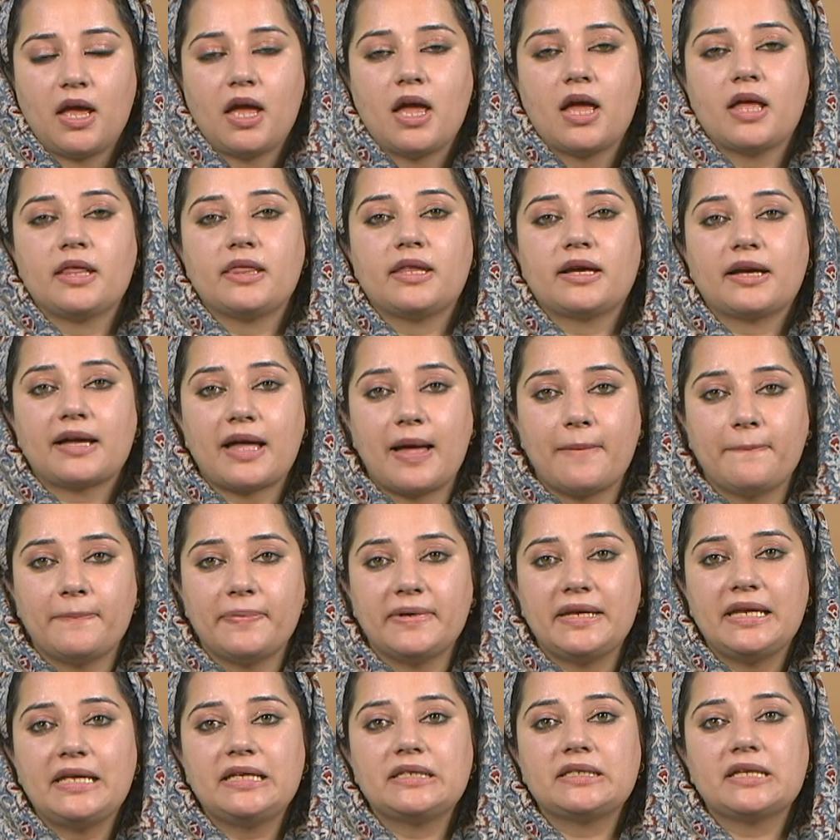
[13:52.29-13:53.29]
The
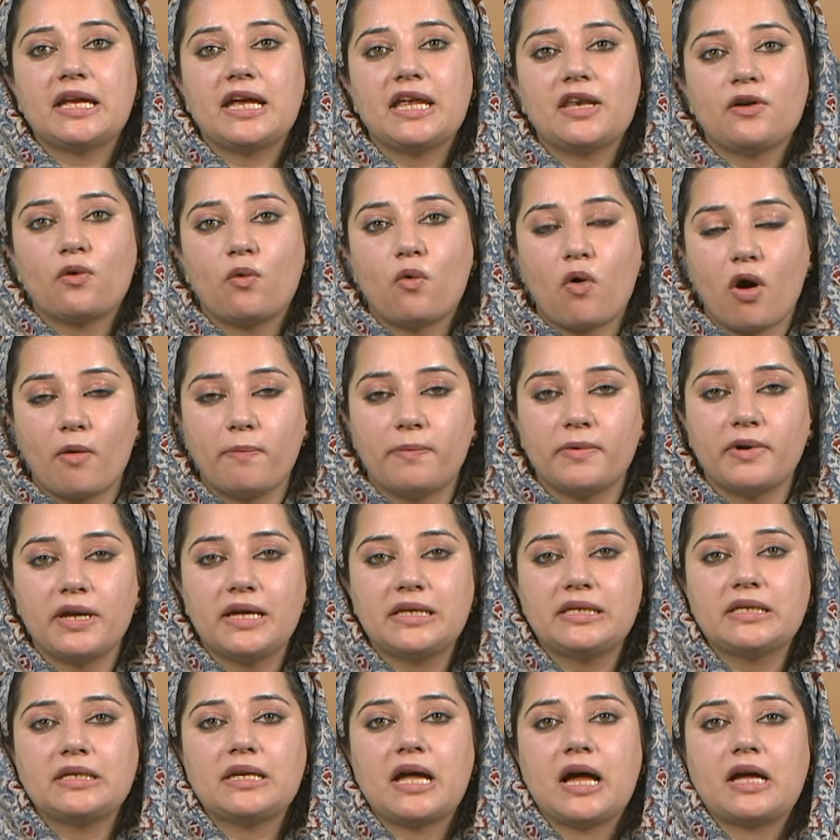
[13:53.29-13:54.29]
companies
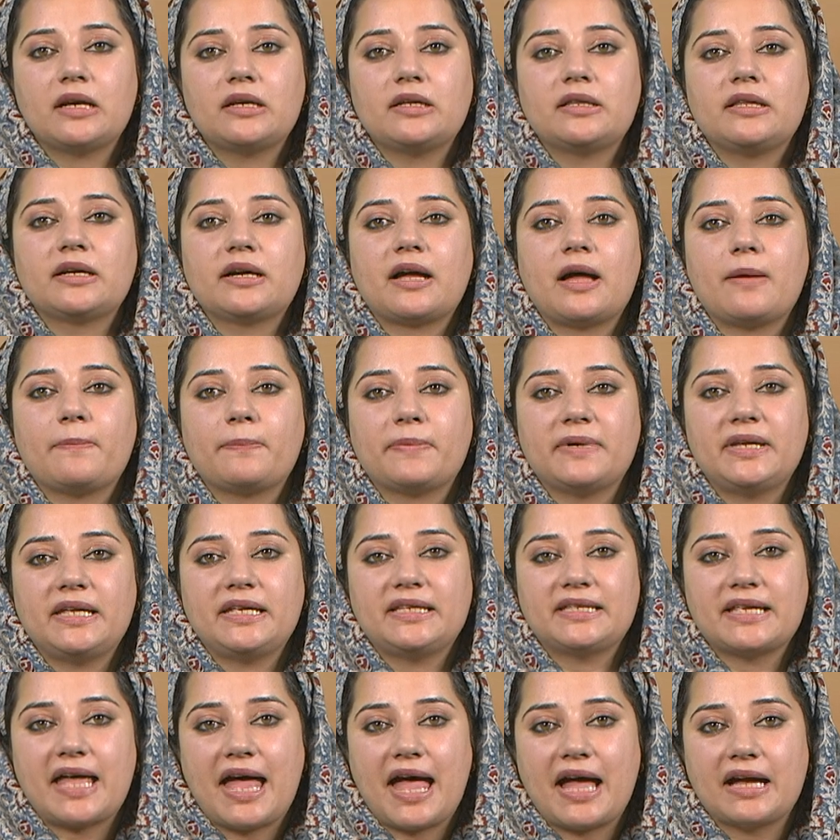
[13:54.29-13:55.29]
incorporated under the Companies
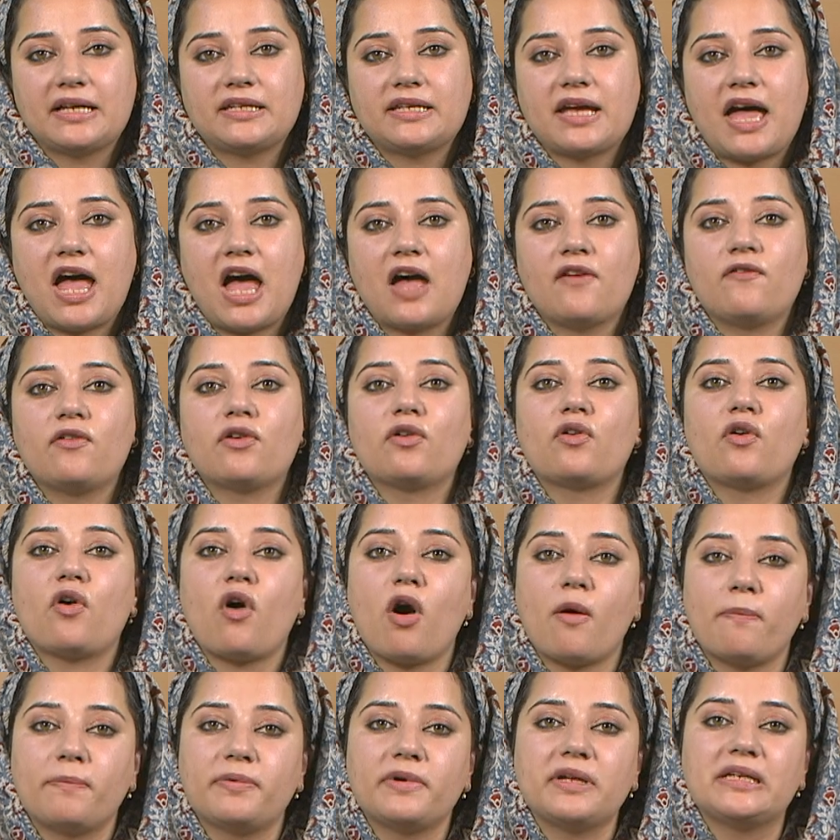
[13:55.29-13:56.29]
Act have a
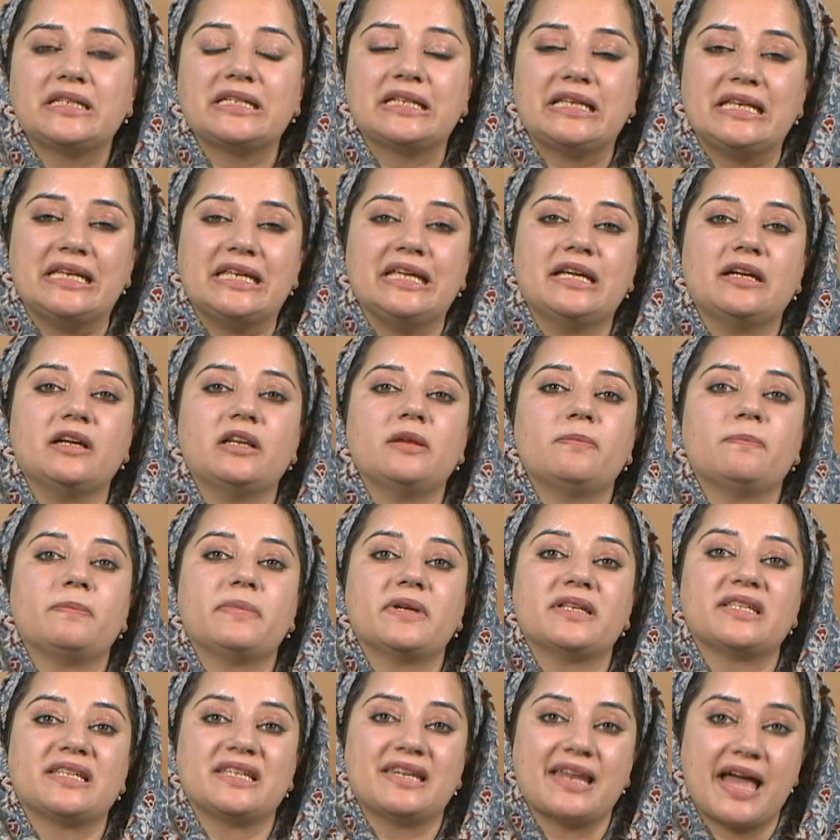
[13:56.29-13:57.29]
corporate legal
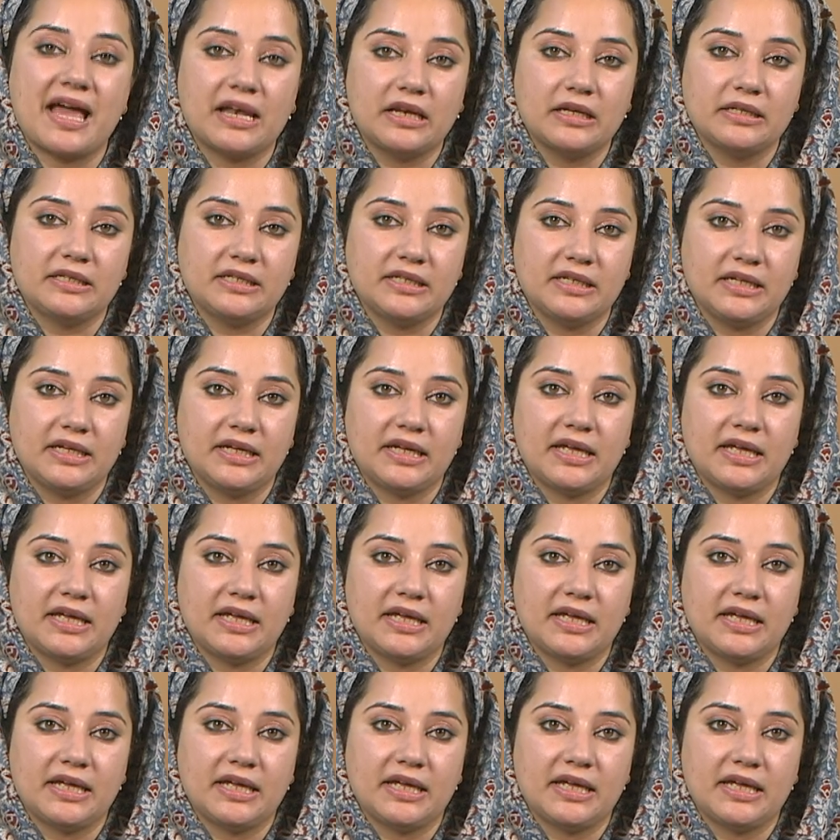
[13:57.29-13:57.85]
personality